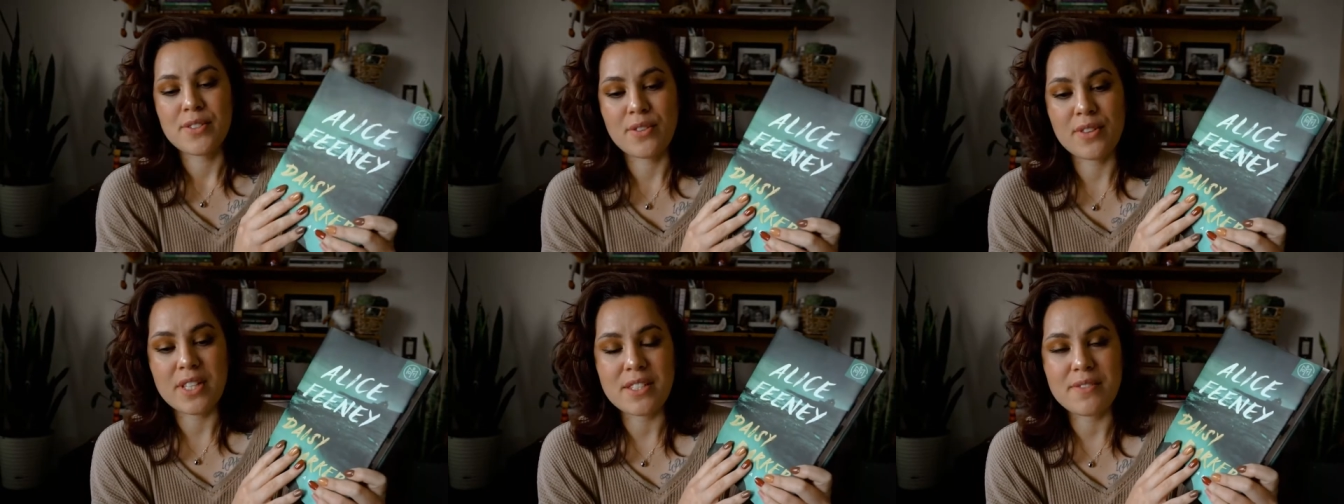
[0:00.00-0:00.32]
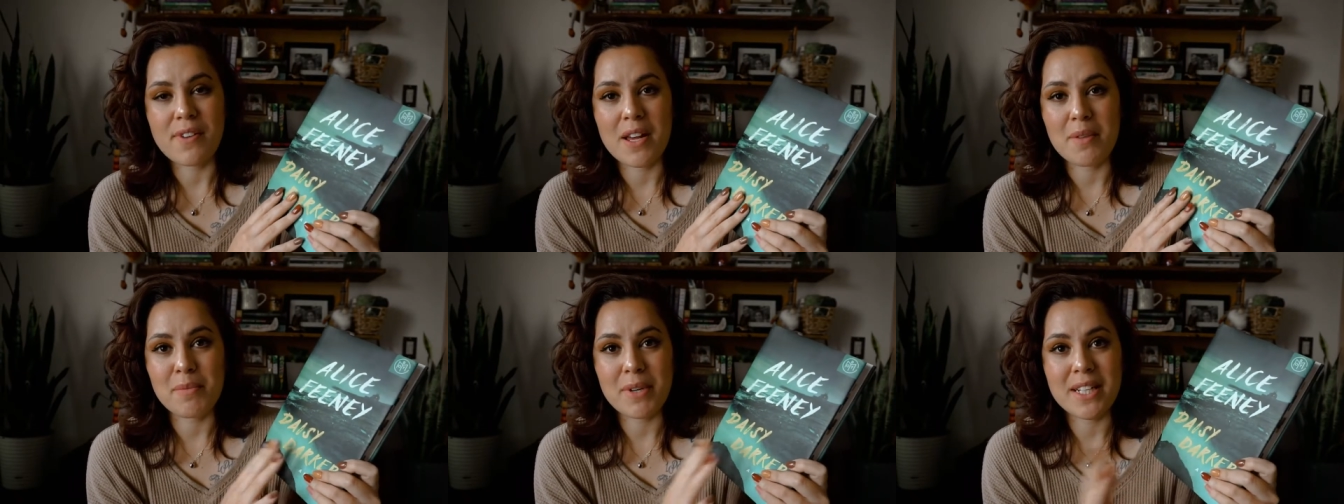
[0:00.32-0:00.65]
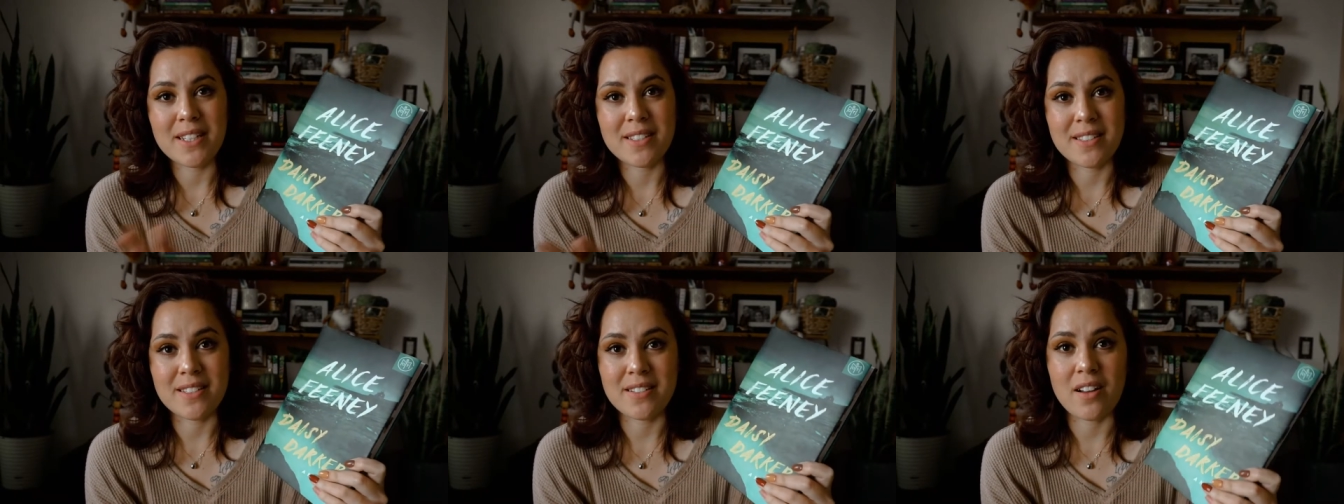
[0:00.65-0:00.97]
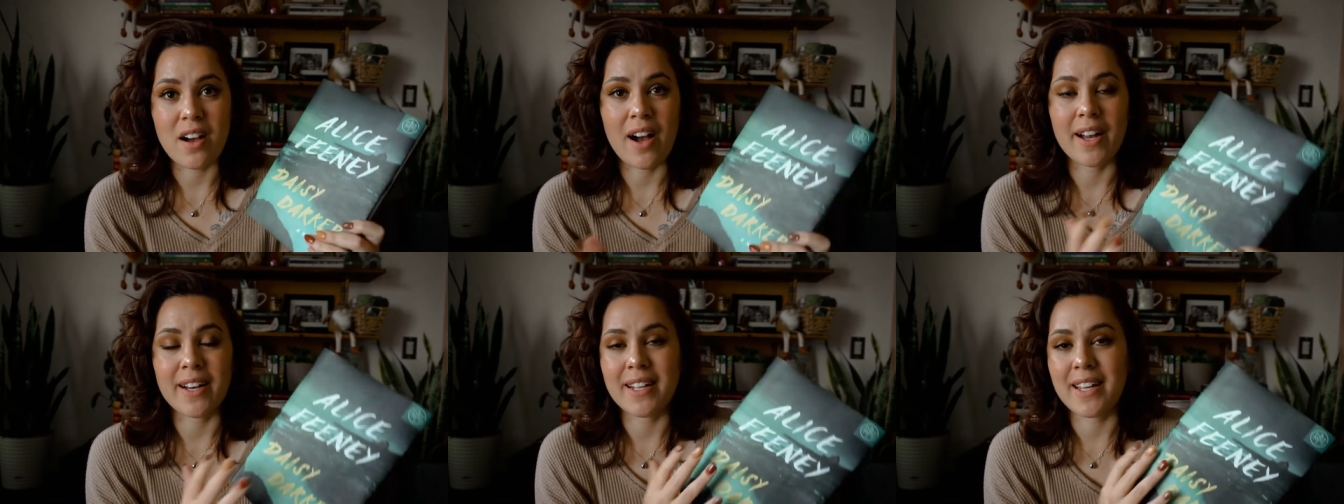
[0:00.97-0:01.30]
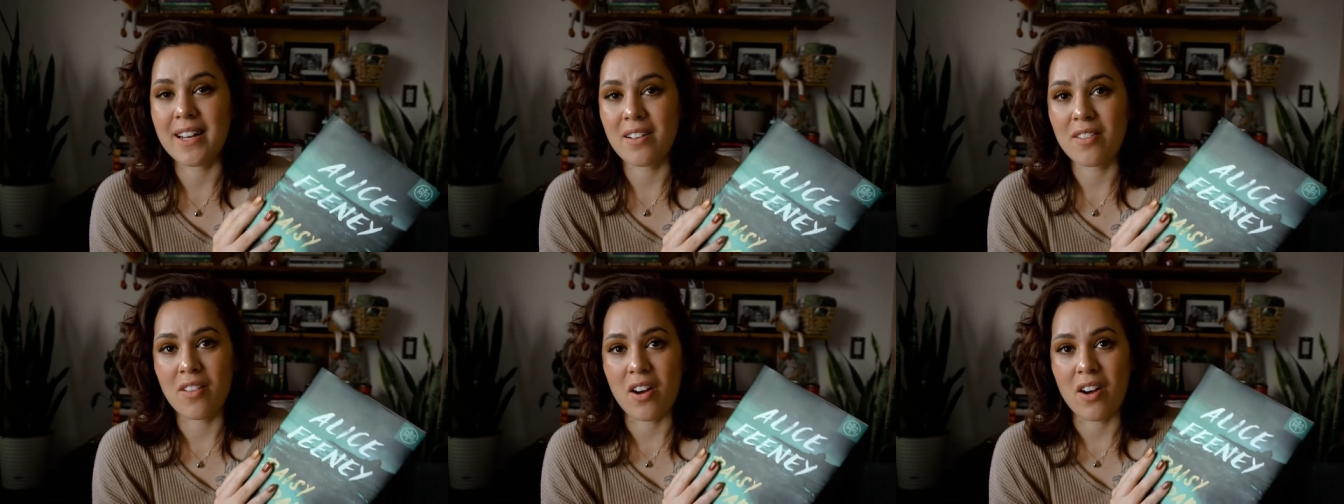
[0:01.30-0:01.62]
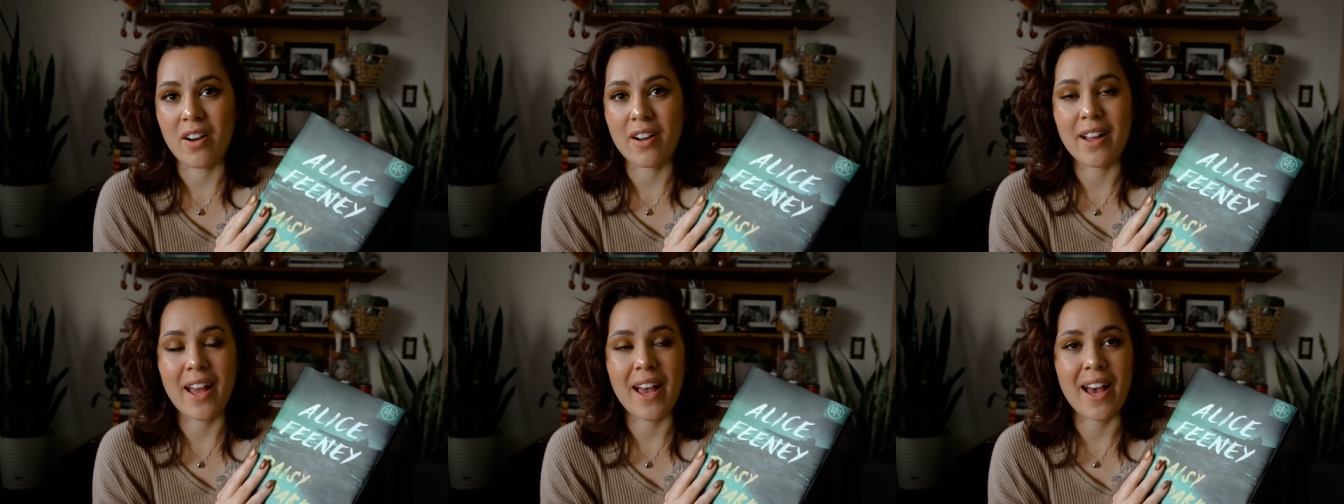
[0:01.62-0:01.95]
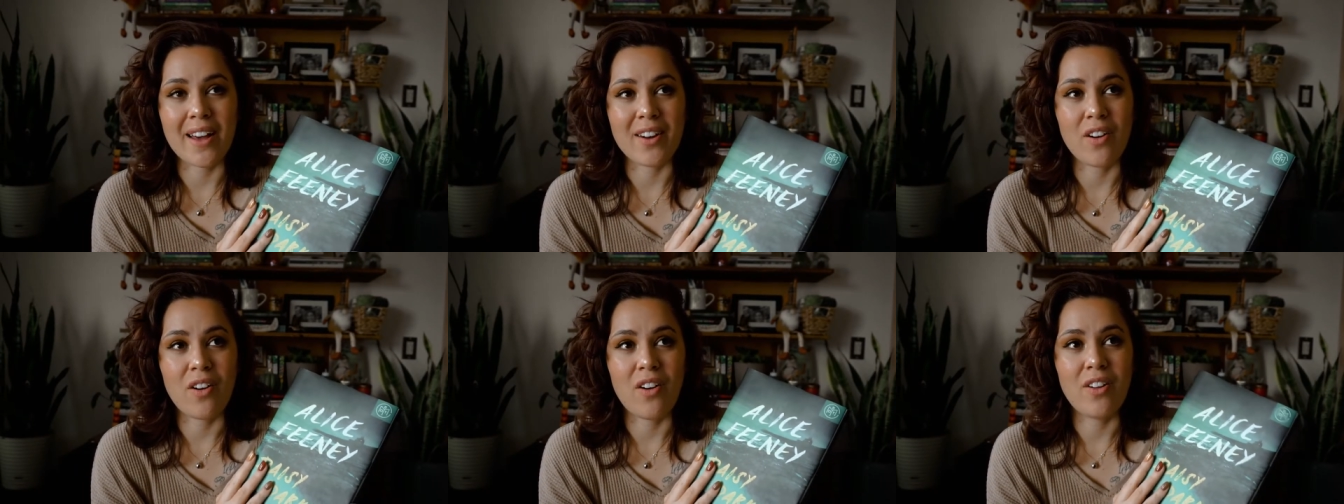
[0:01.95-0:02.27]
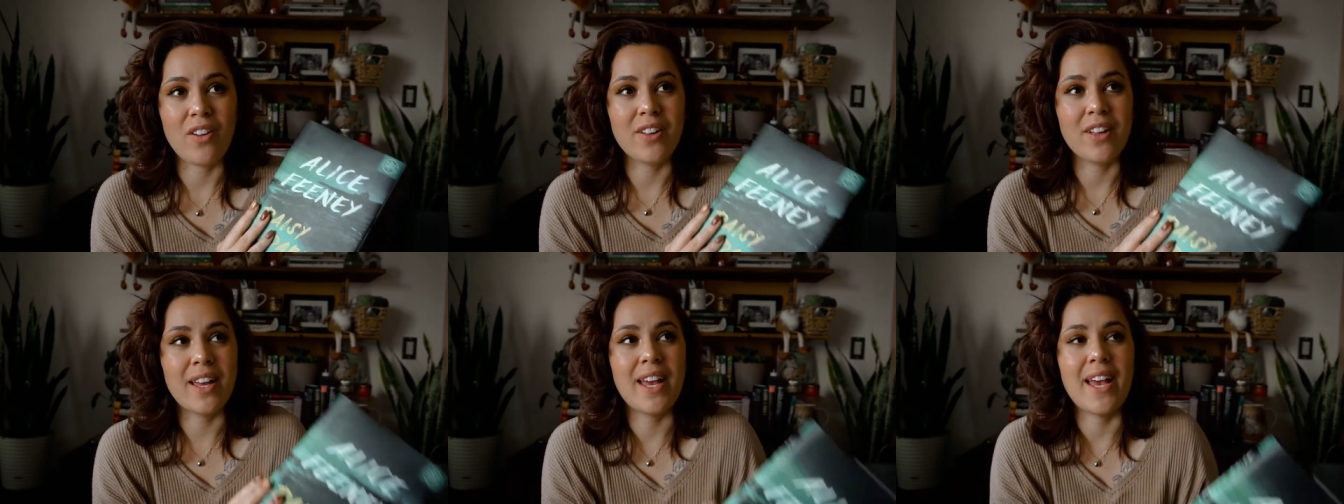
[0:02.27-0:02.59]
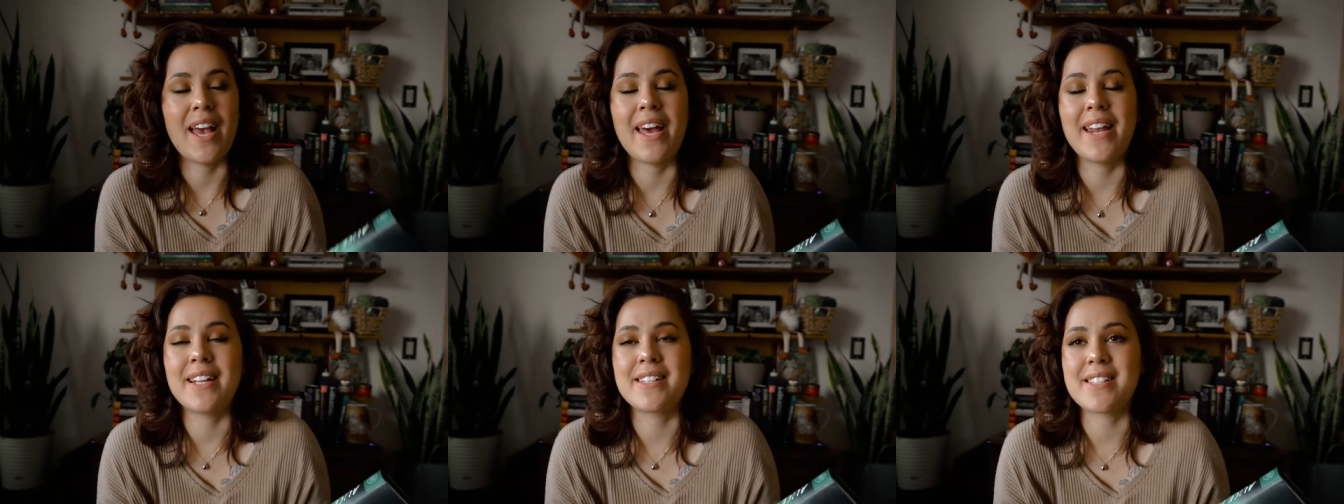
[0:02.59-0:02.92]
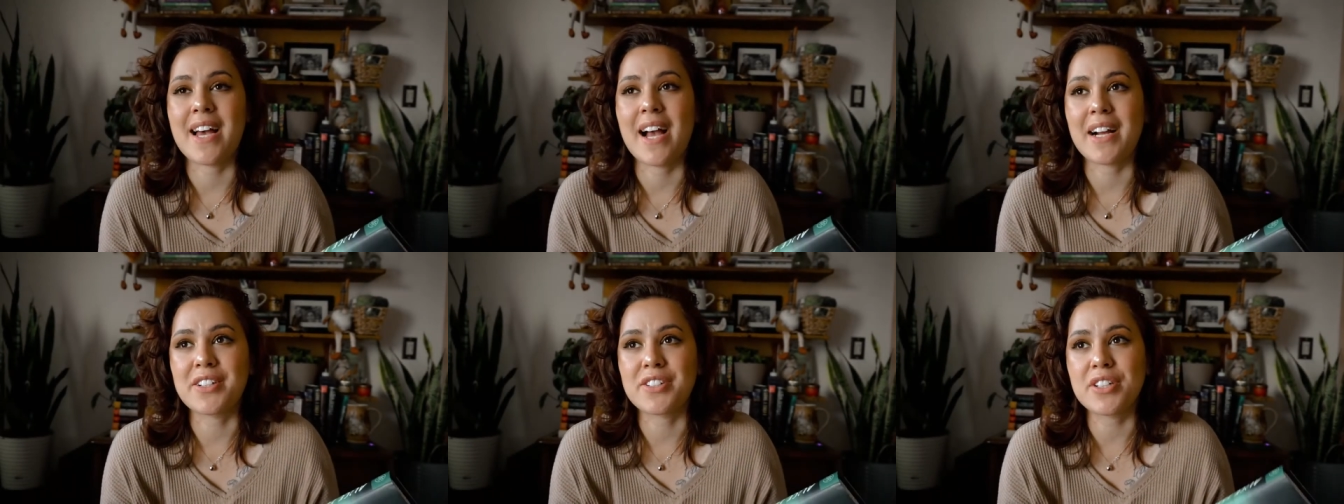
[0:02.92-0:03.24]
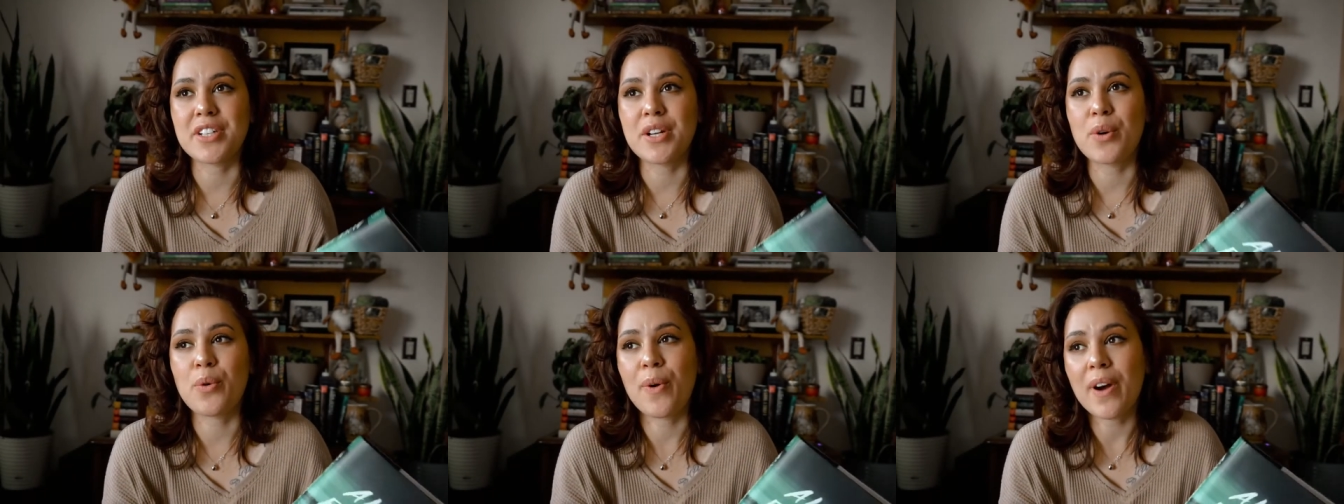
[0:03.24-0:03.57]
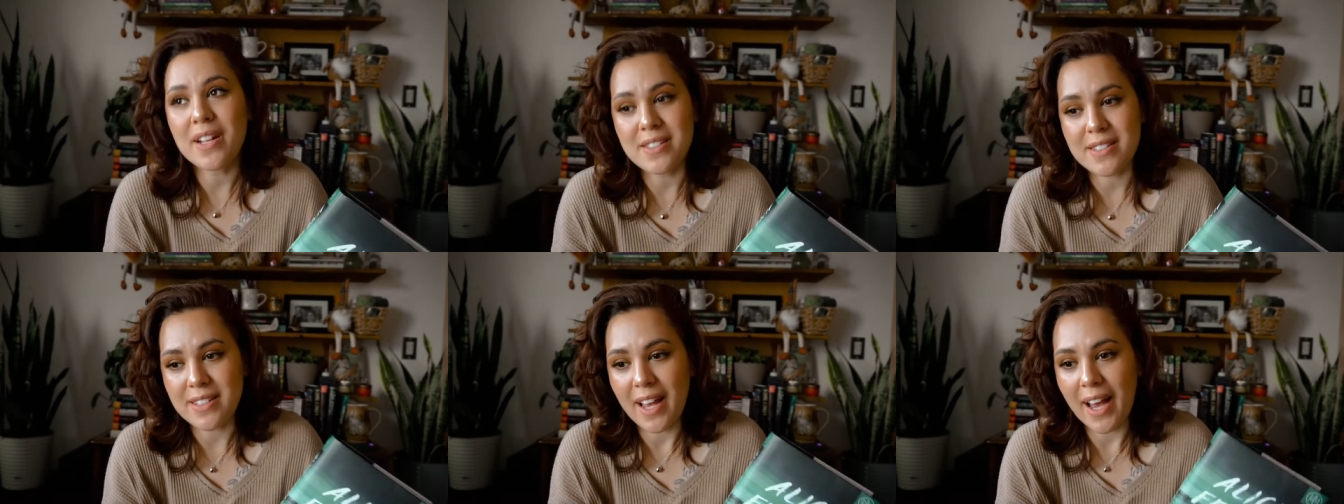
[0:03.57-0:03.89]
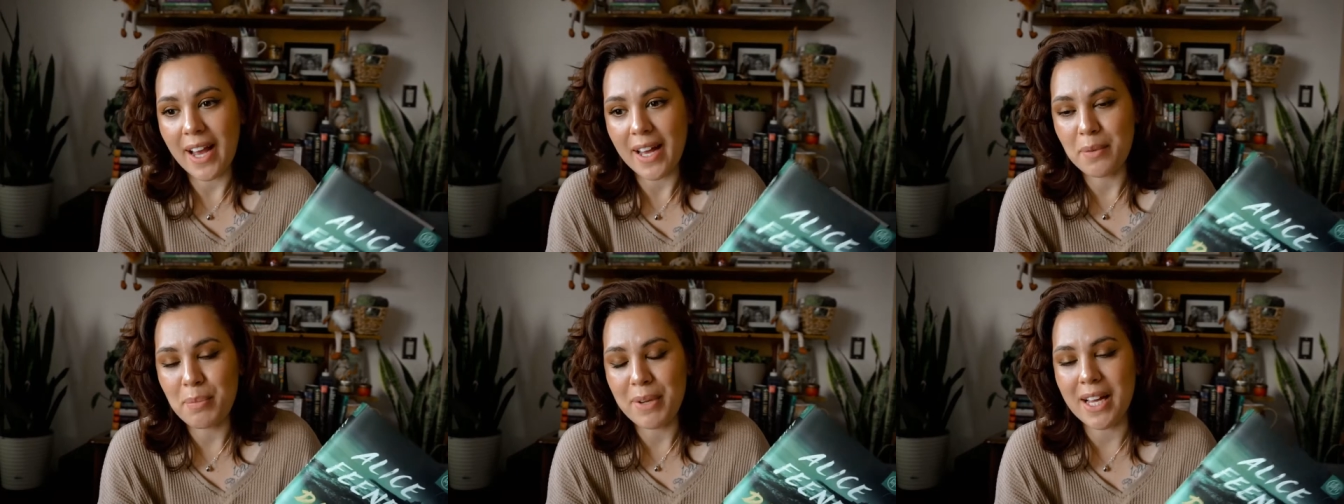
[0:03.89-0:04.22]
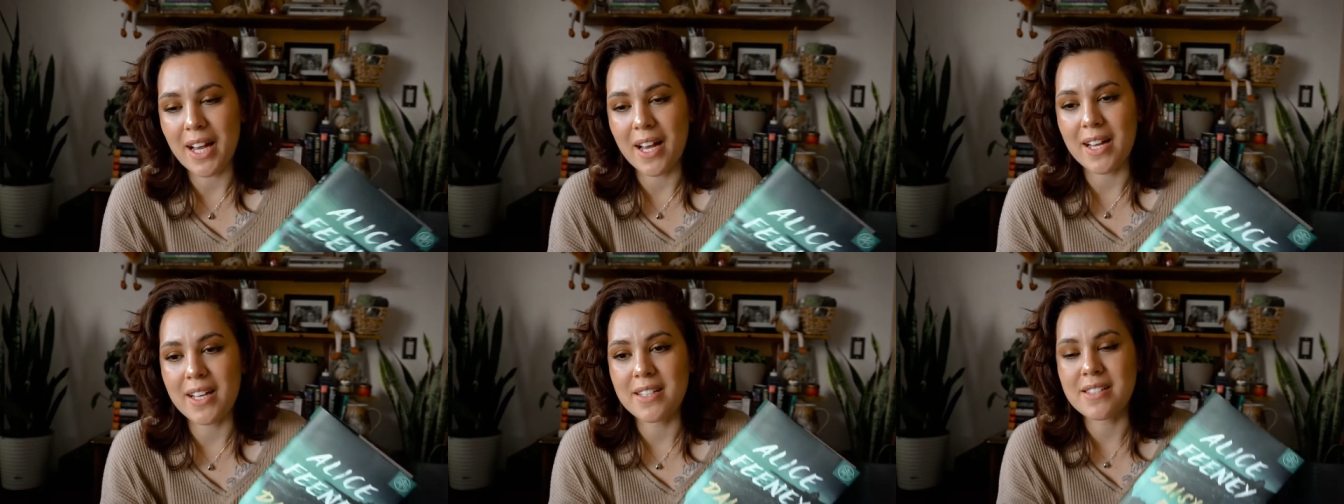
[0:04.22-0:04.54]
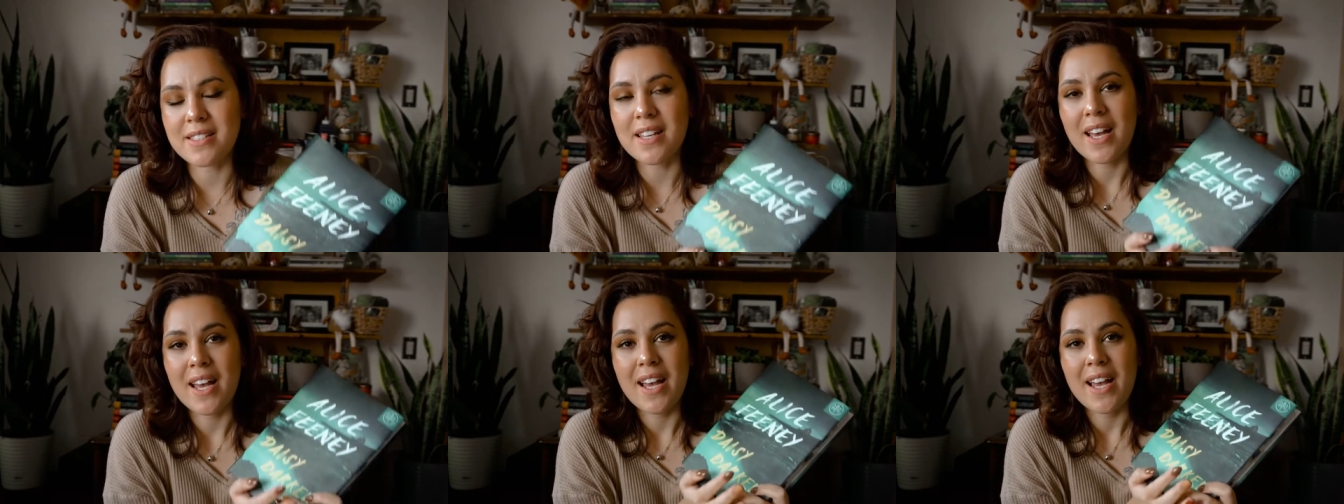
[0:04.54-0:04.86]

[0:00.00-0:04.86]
So this family does not get along at all and it's actually quite sad because